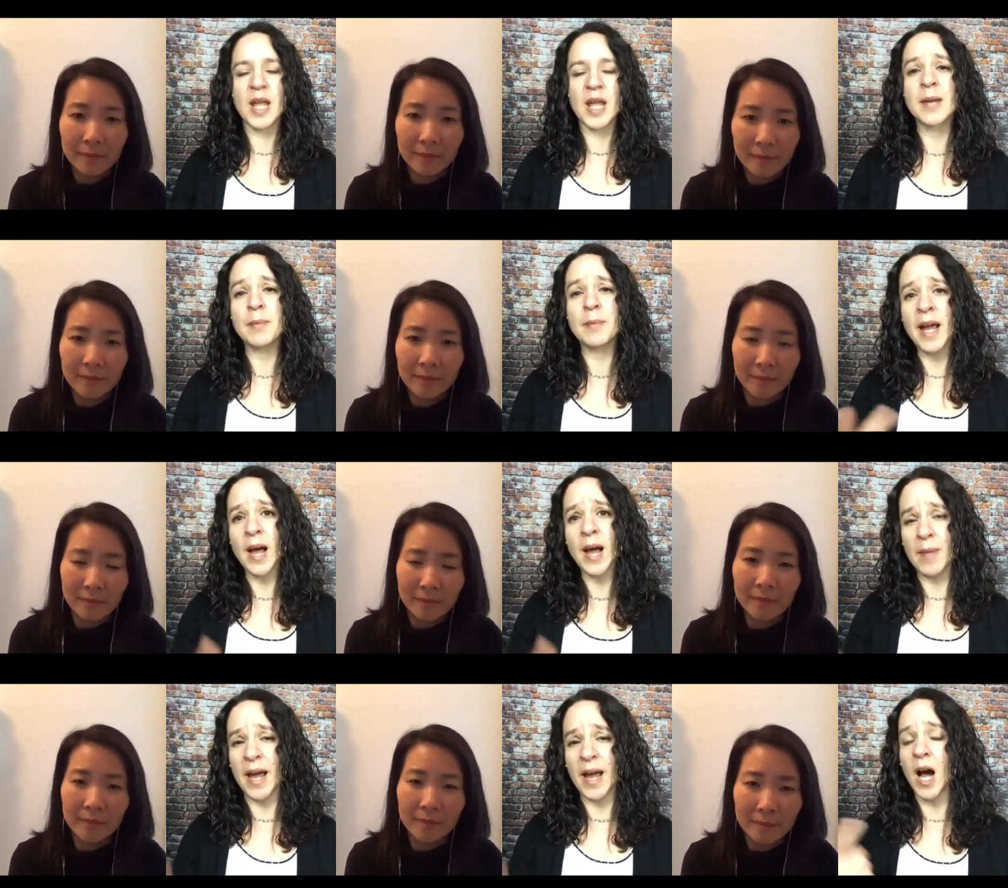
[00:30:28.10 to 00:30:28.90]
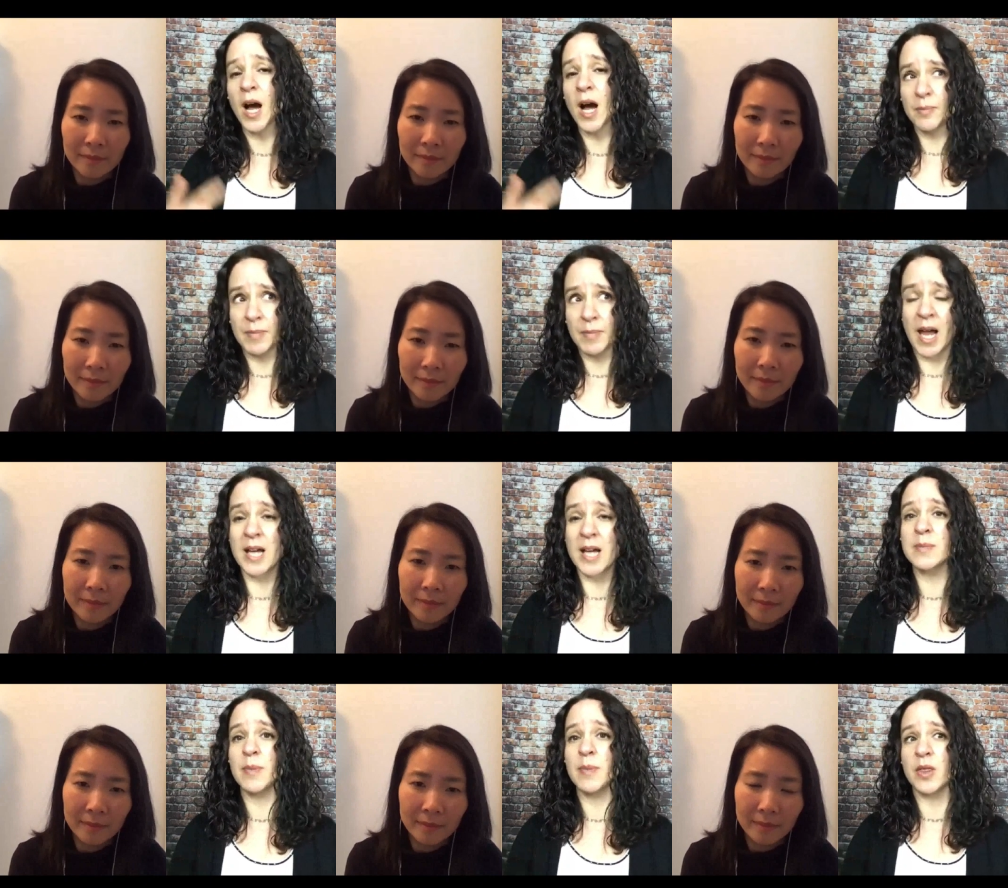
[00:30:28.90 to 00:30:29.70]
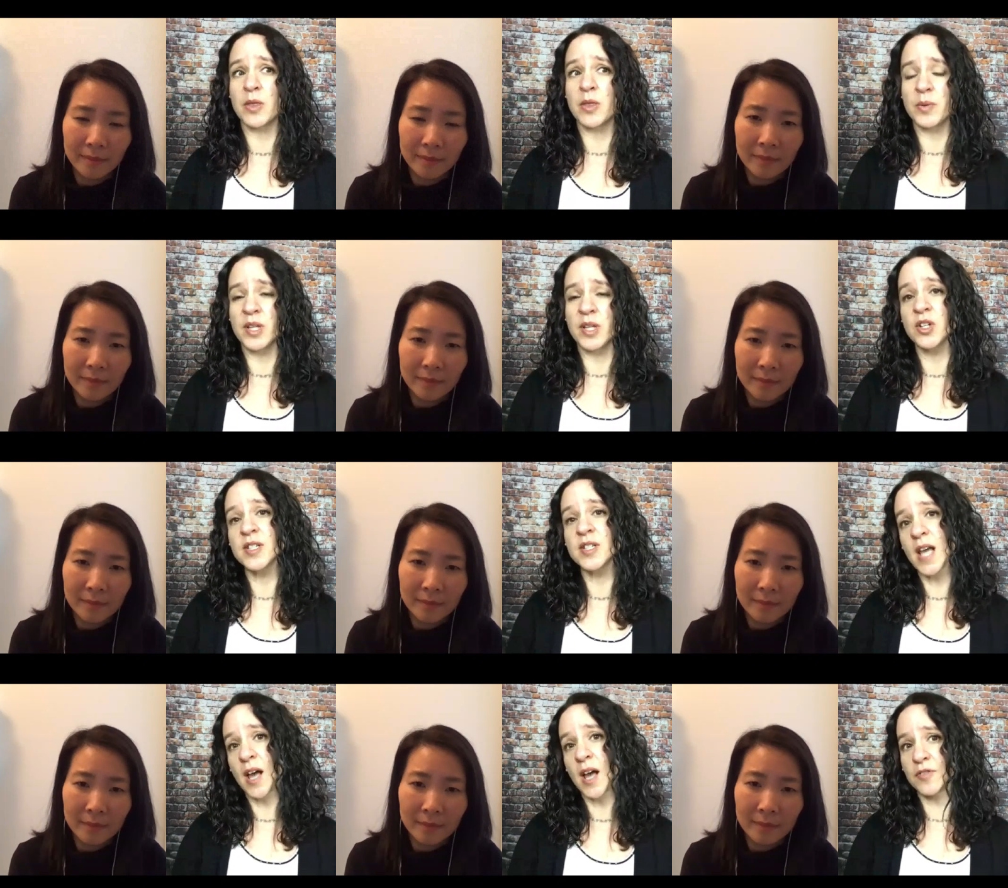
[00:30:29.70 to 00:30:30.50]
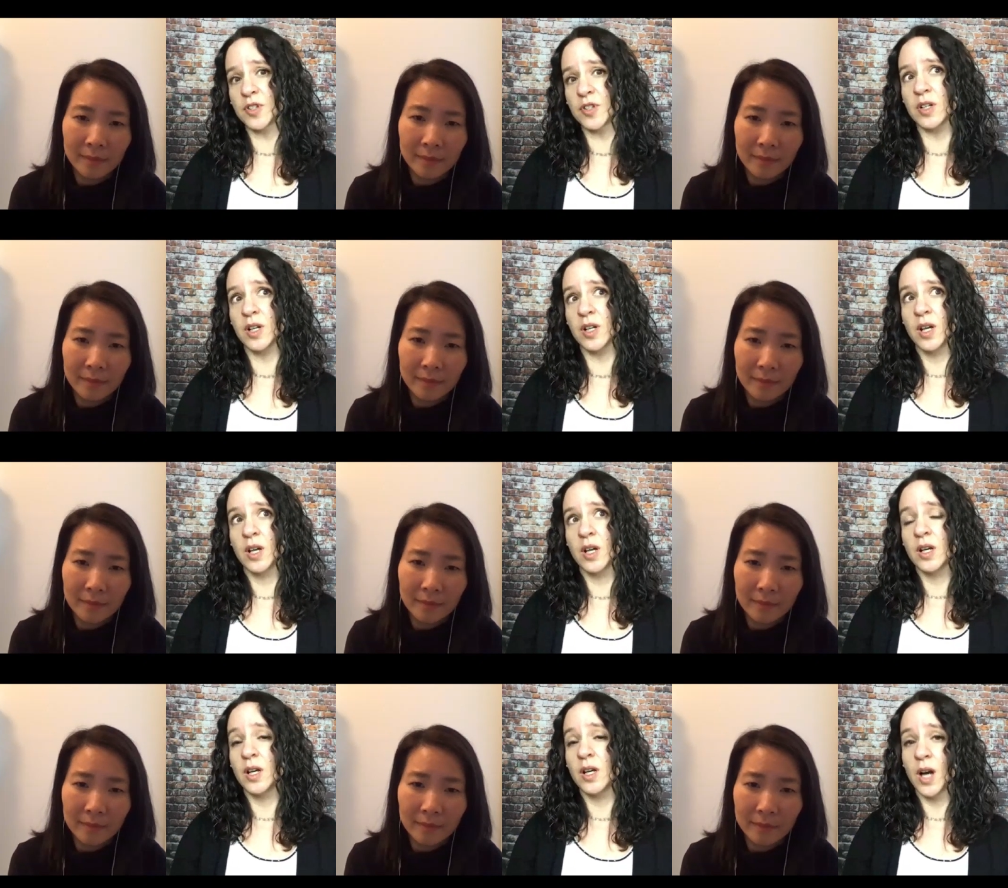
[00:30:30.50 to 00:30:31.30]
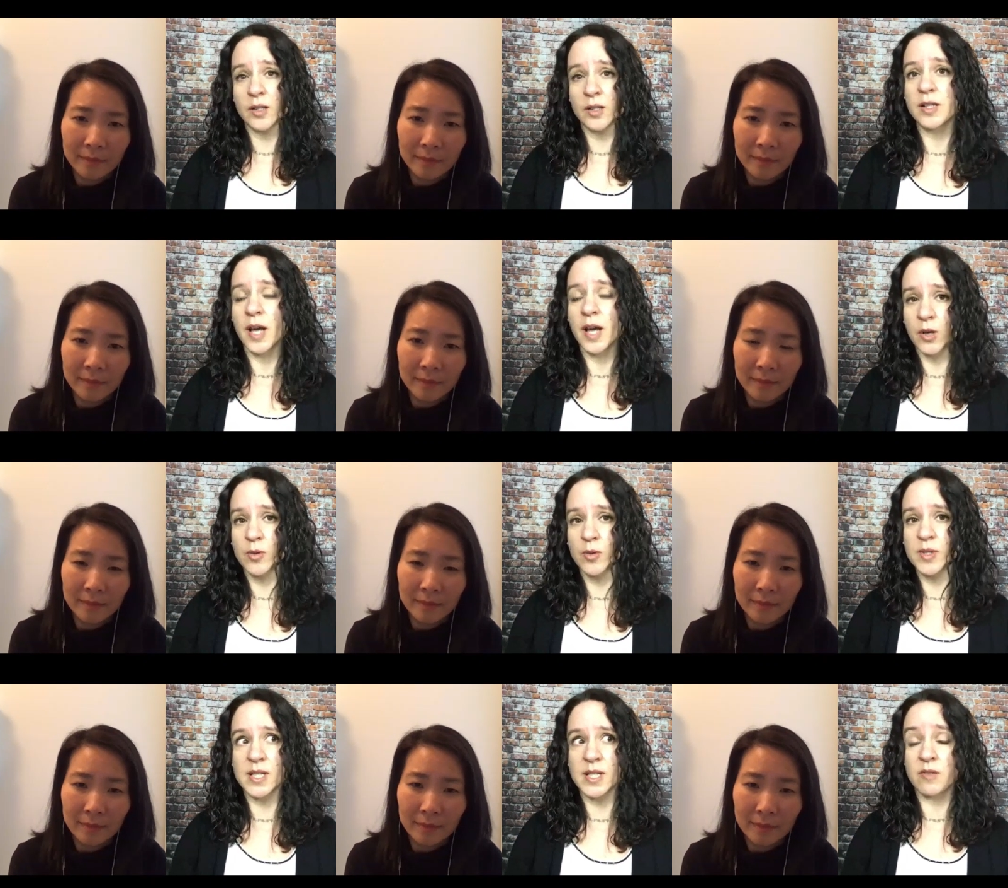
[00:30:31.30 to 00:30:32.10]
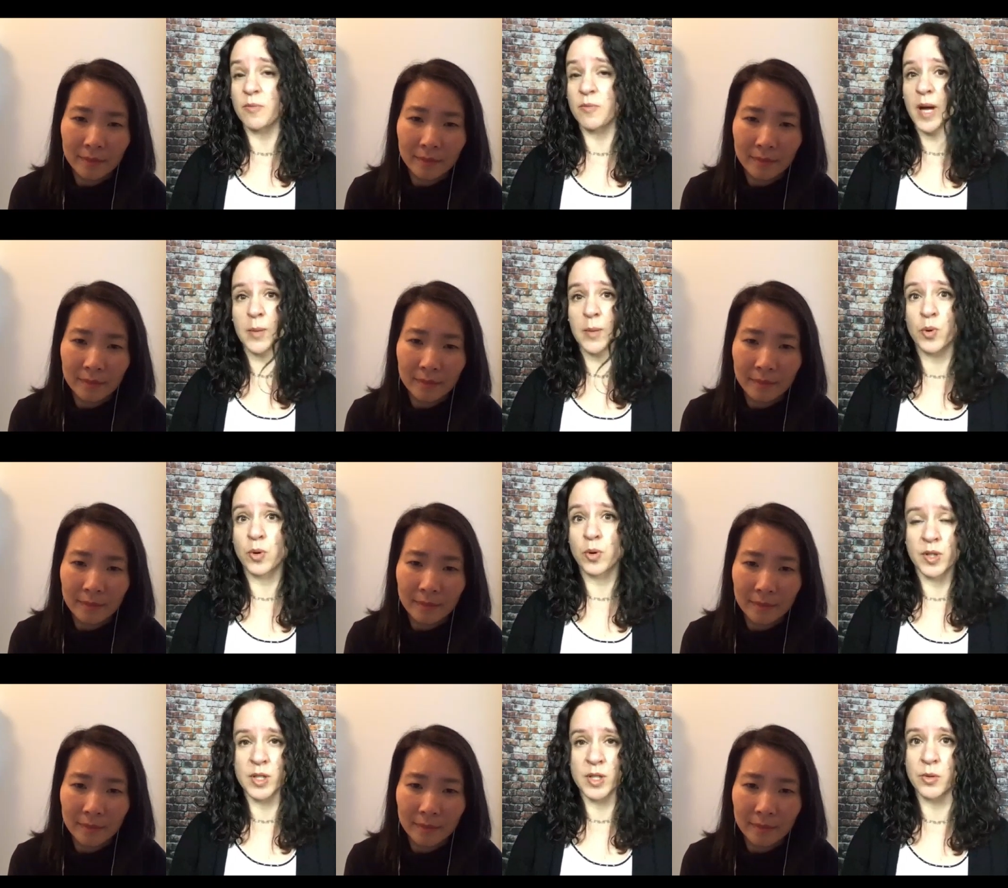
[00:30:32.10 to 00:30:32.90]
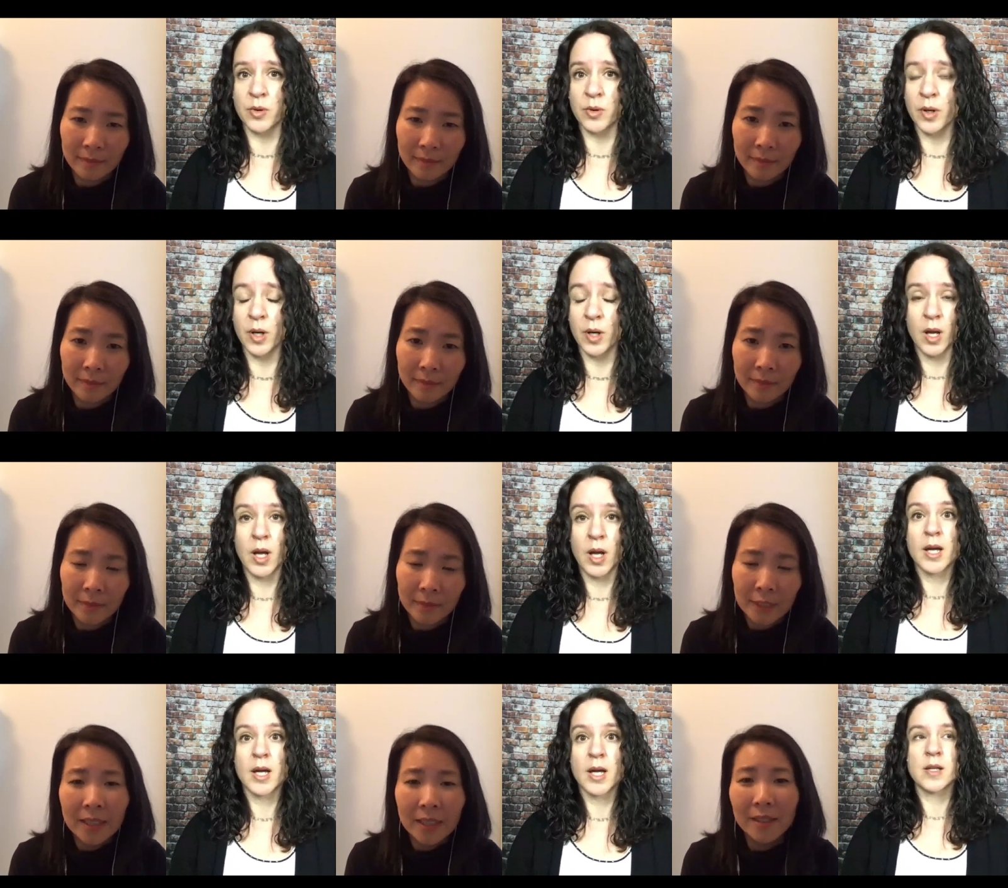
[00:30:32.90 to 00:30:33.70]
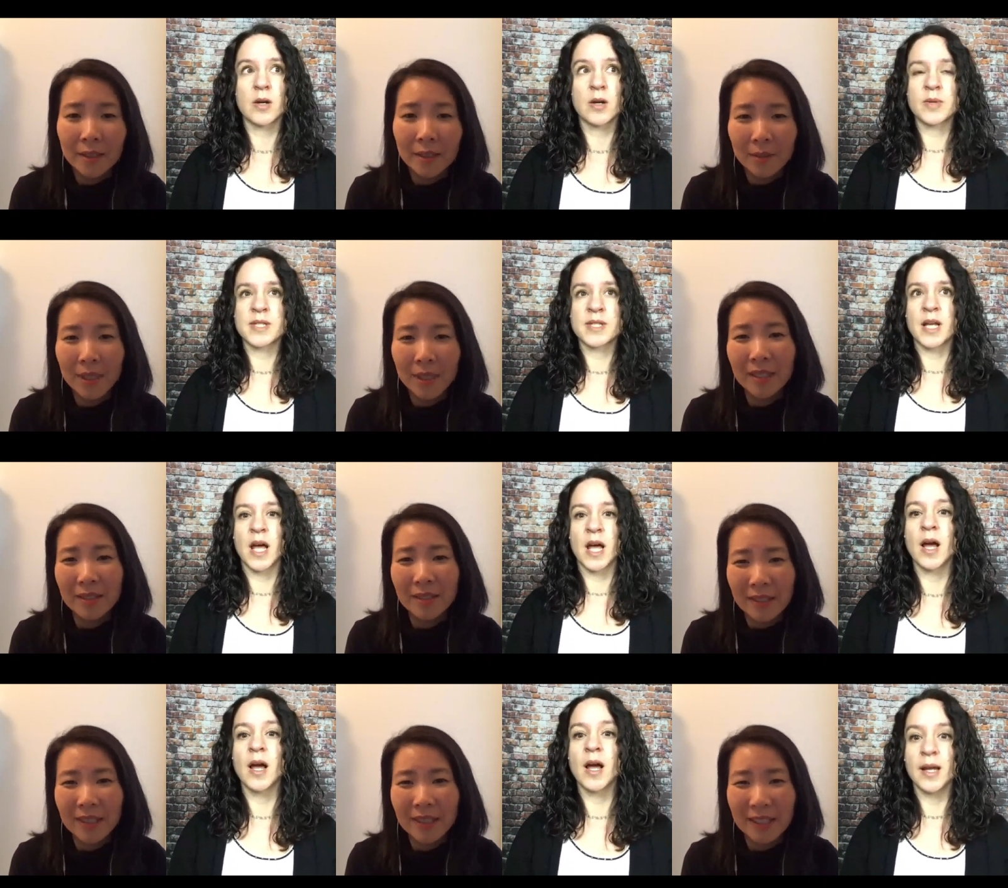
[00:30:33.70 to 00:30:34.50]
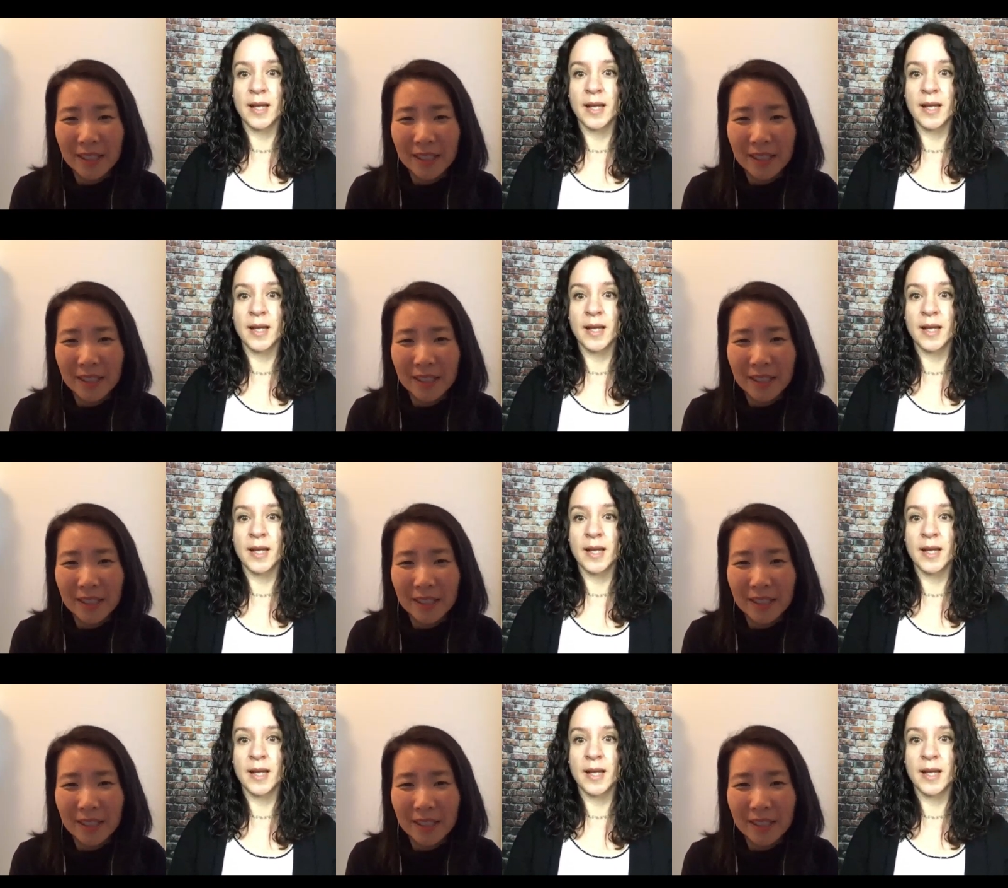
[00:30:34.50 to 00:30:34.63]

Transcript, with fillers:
Speaker 1: mm-hmm. and my, my, husband three years after got the diagnosis of bipolar disorder. Oh so wow! I,